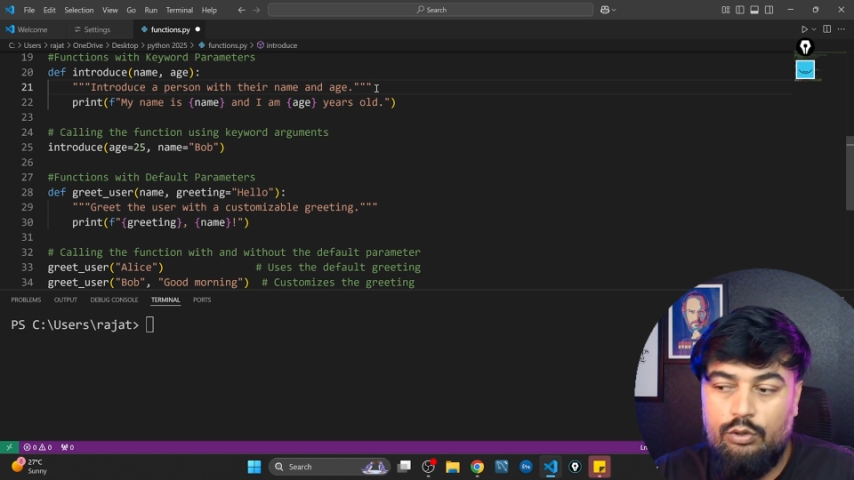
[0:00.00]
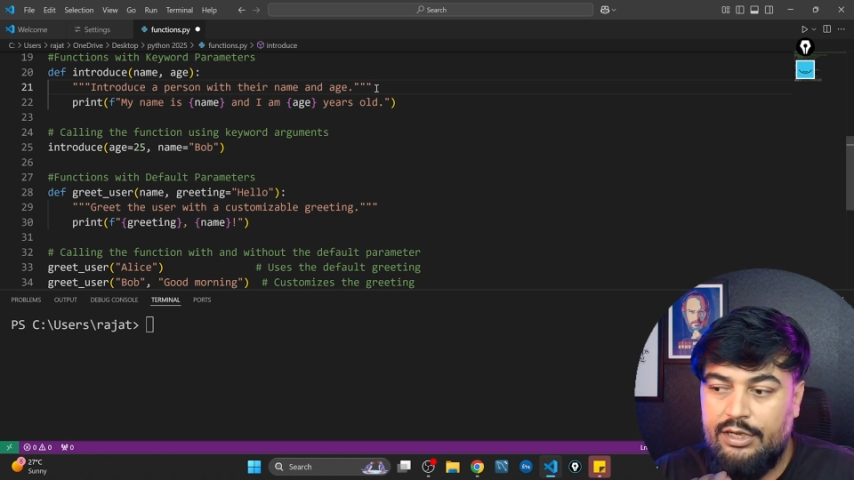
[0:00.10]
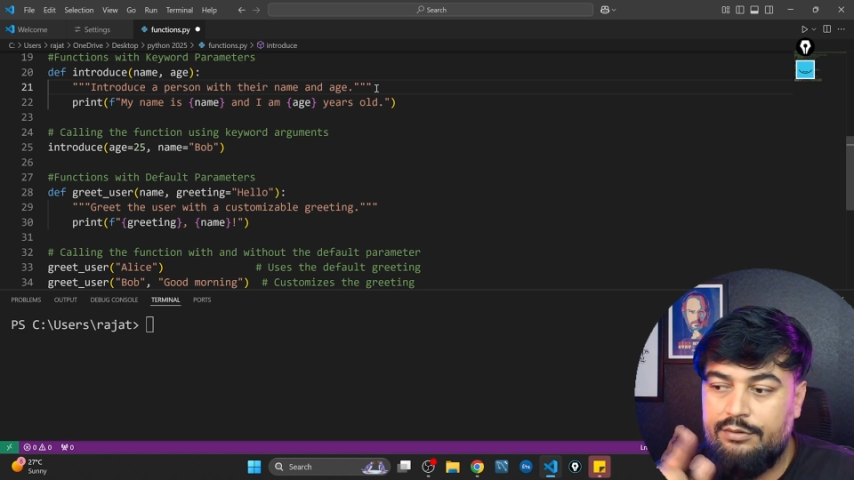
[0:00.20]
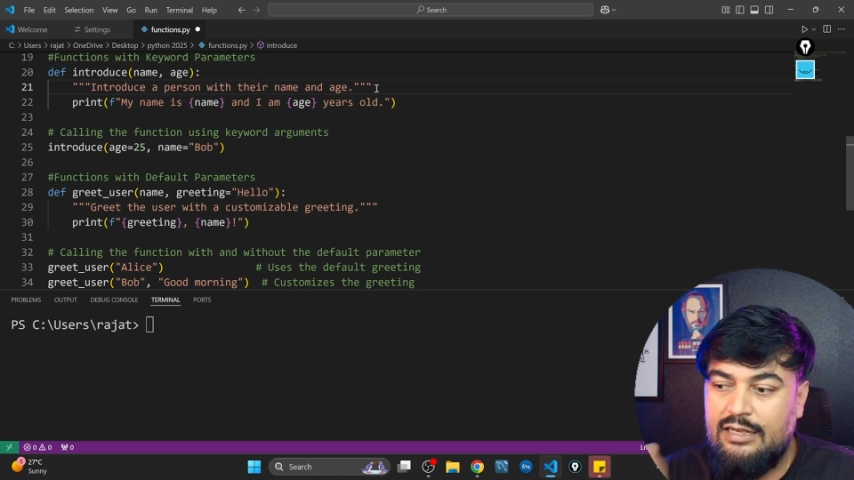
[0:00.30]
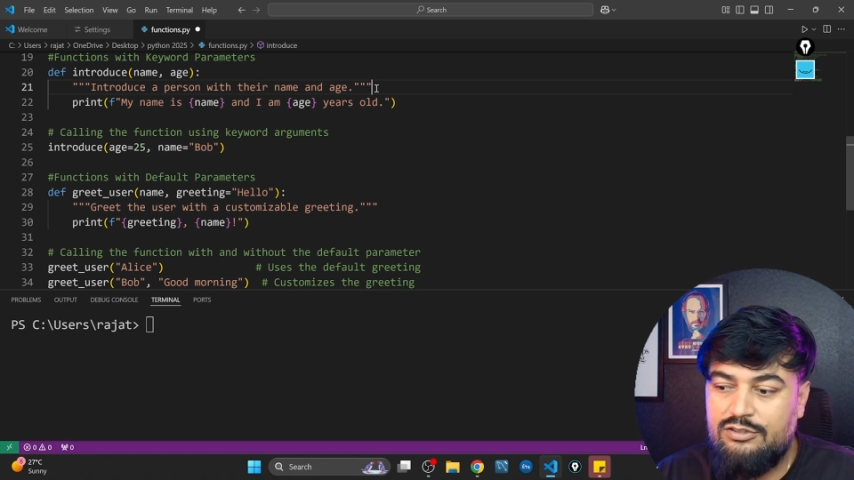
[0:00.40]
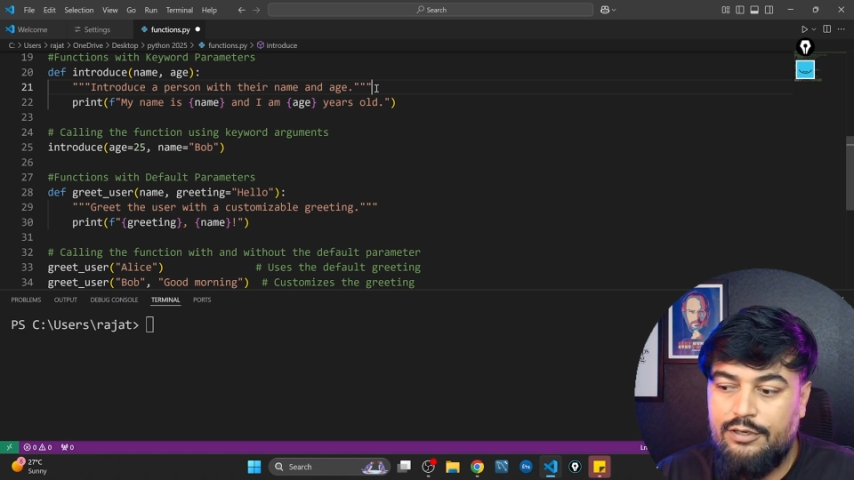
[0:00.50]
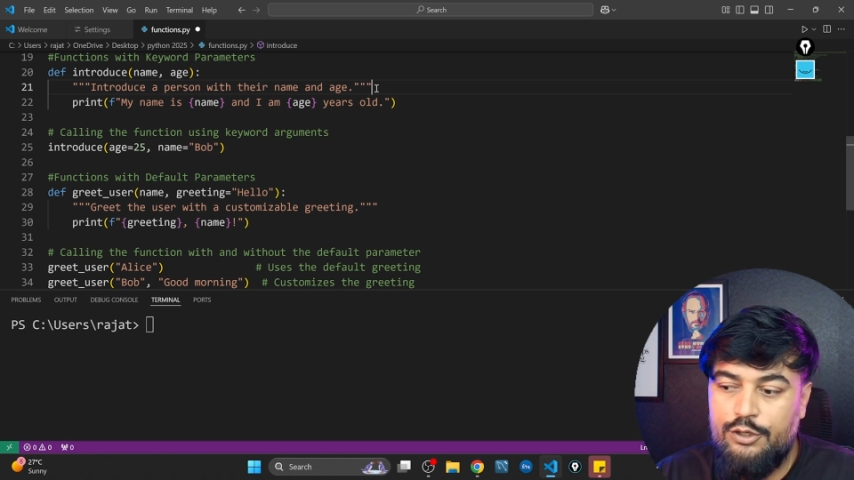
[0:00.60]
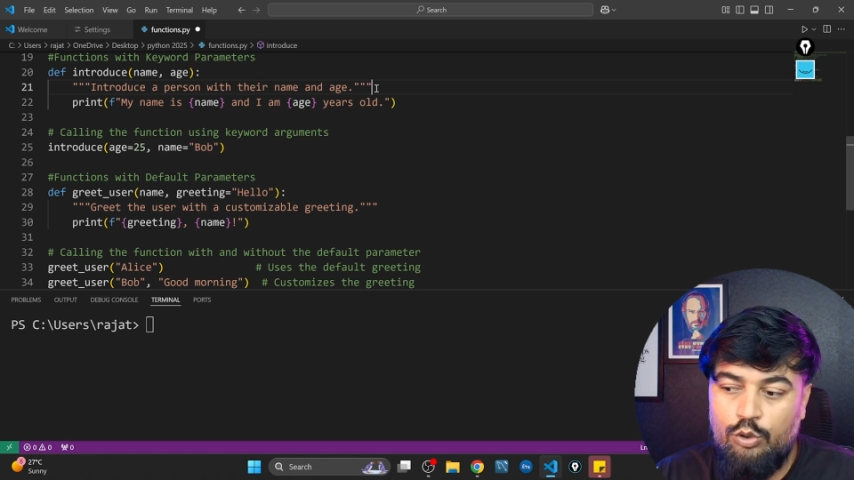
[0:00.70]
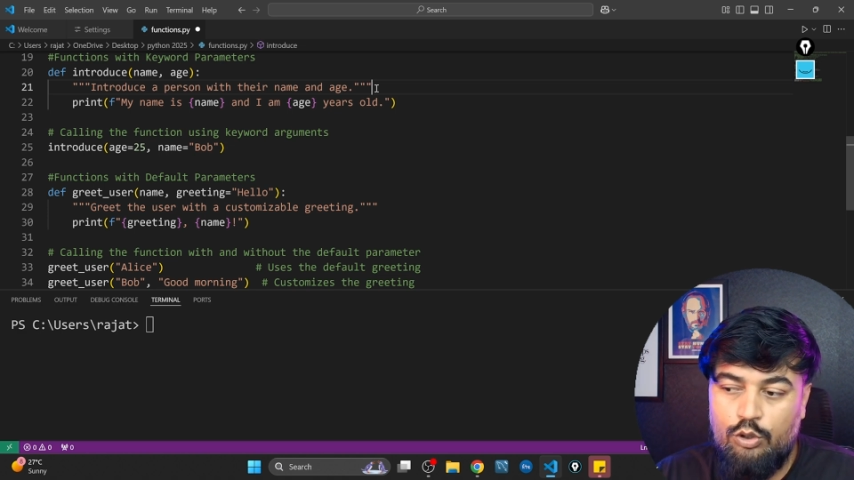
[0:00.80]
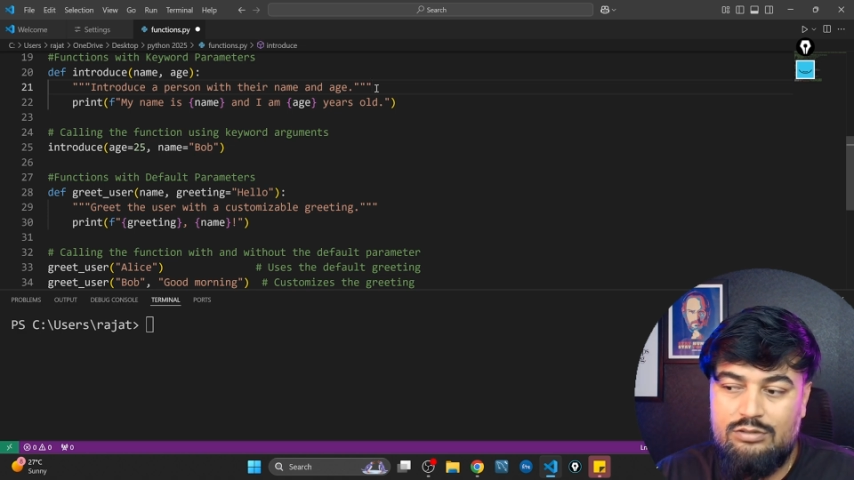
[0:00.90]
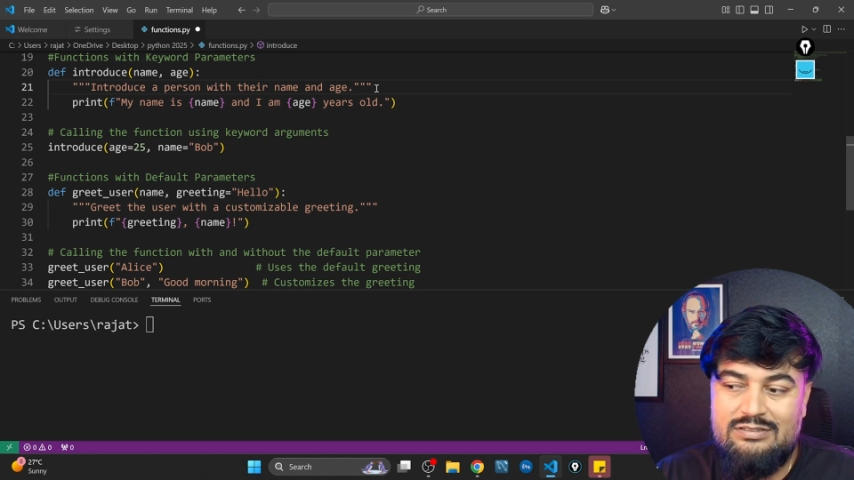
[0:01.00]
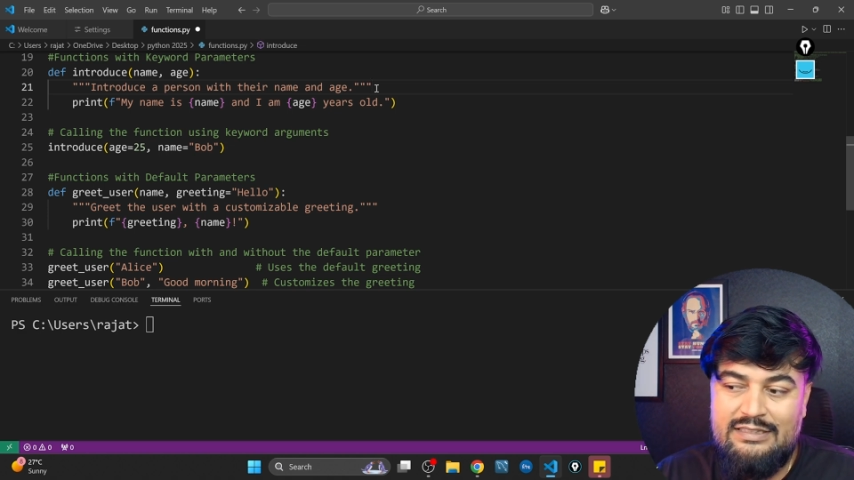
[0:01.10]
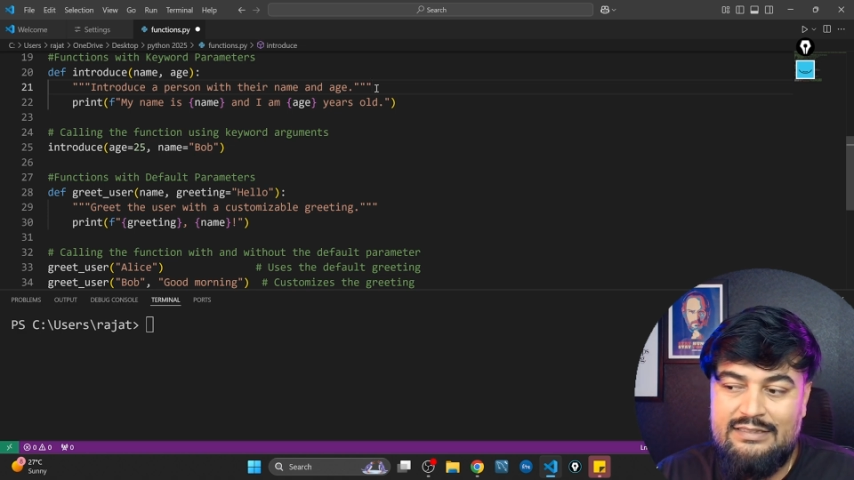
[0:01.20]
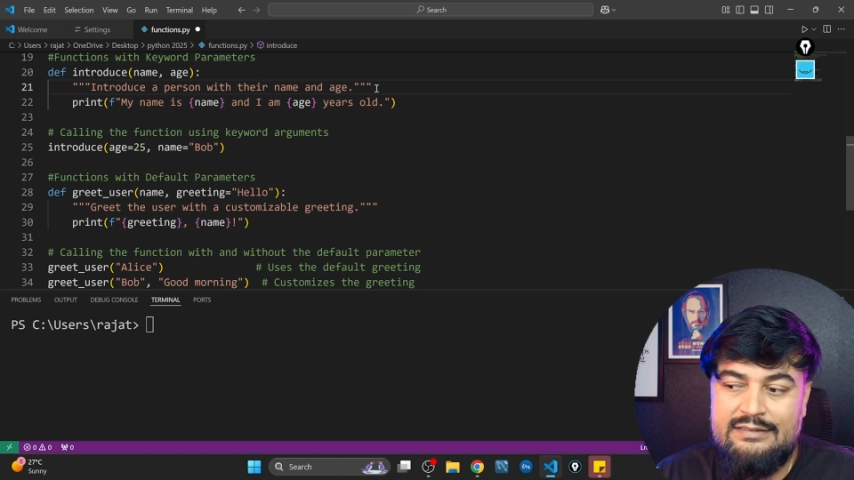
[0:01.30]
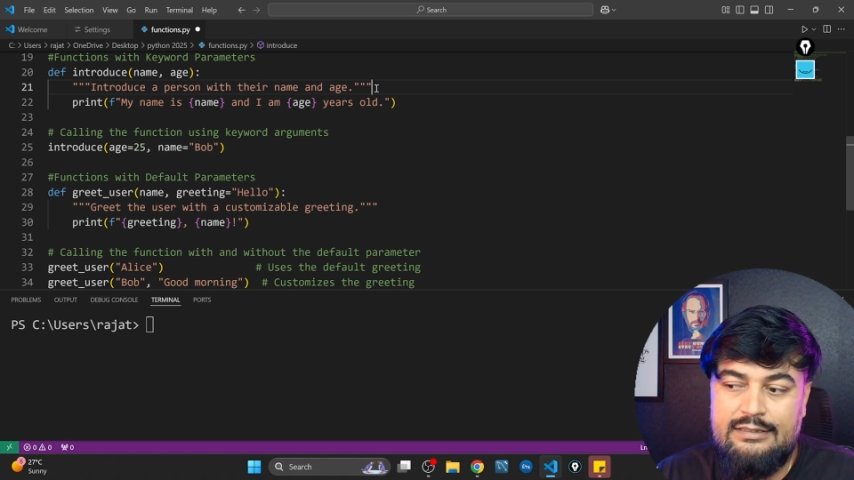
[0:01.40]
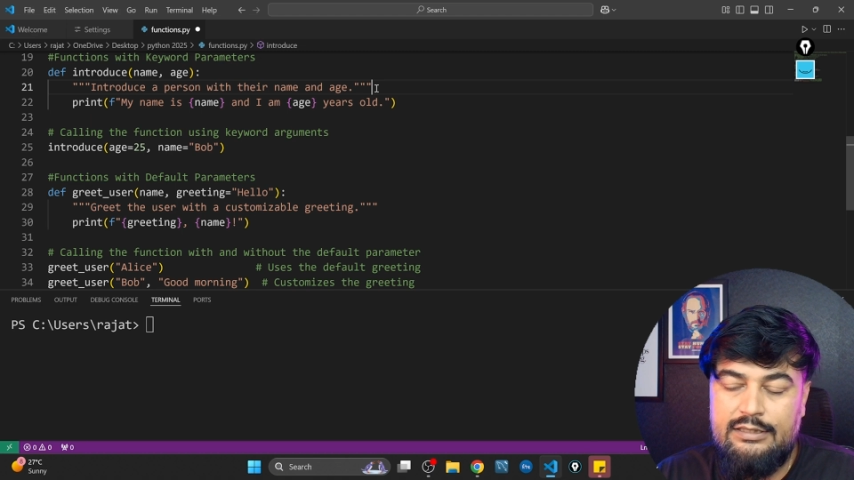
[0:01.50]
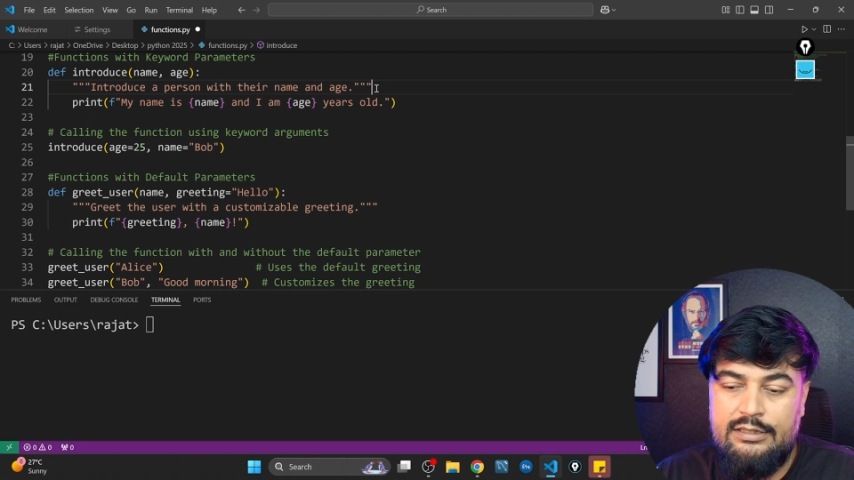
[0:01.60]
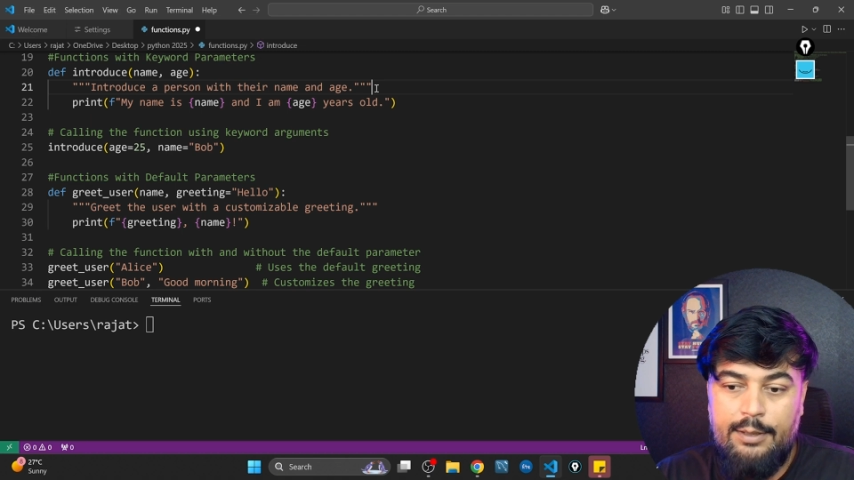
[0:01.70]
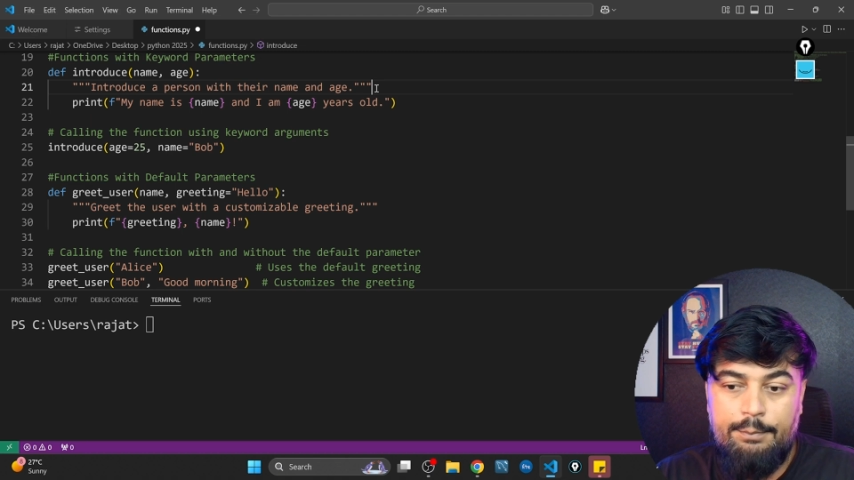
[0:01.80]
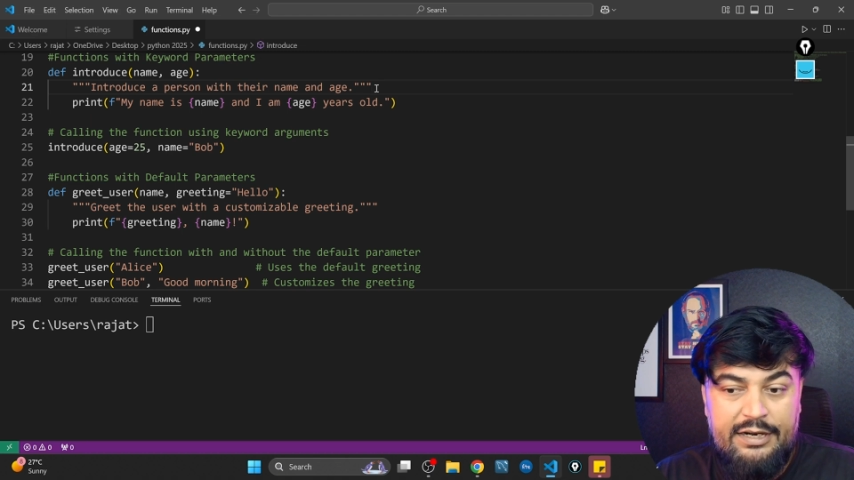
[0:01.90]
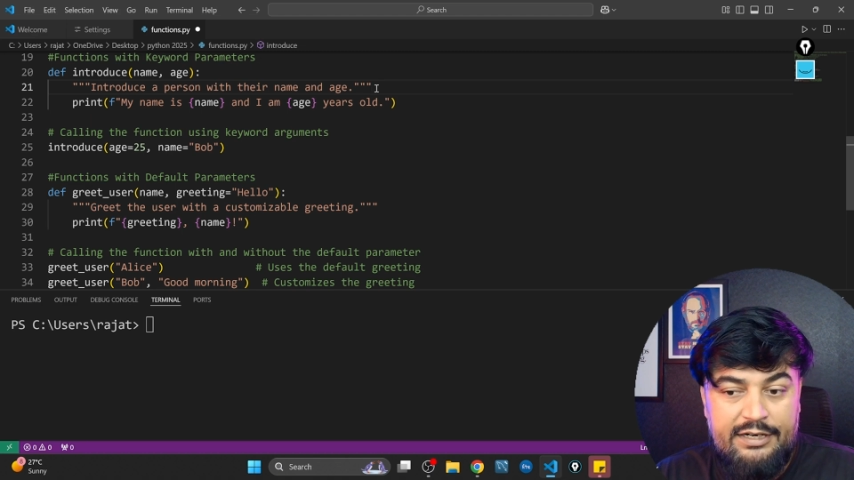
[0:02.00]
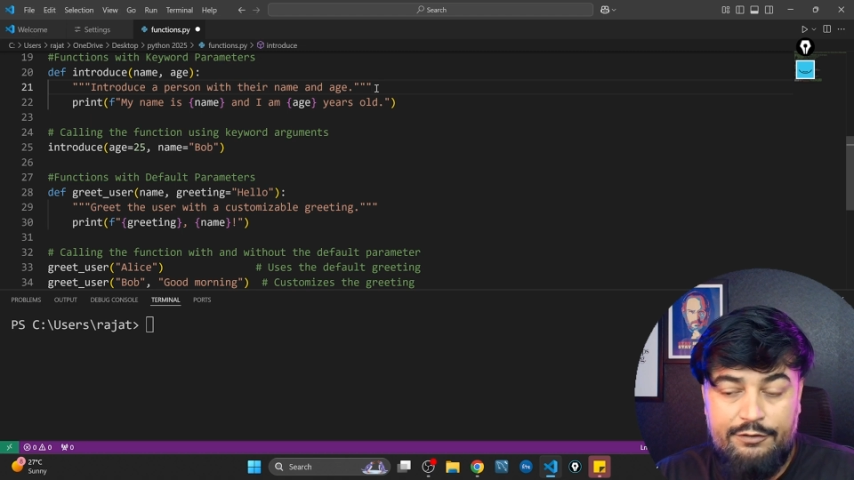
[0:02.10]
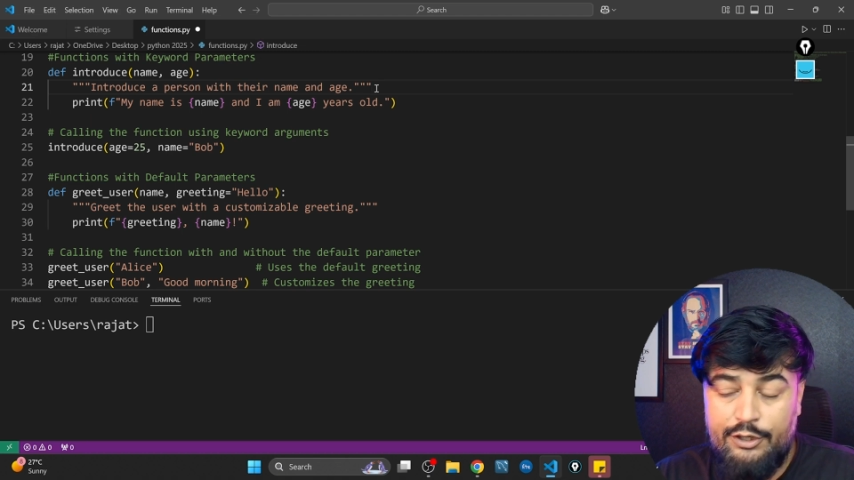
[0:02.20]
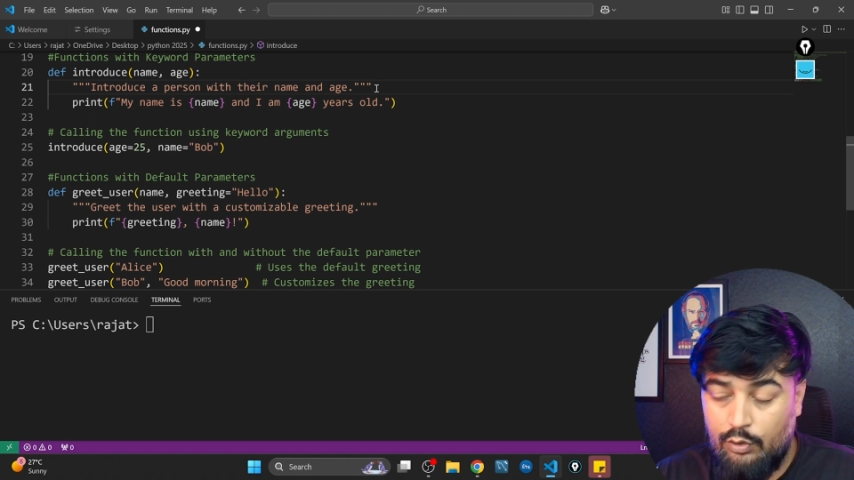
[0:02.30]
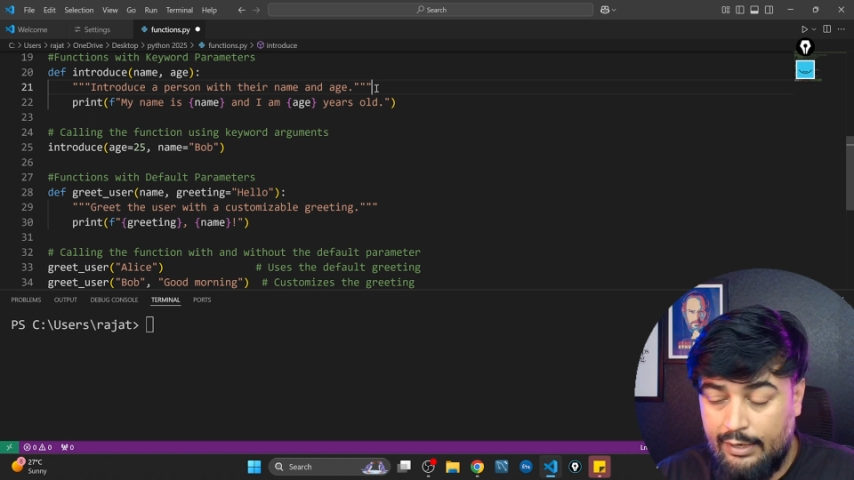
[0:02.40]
Okay, that's why you will not see in the print window.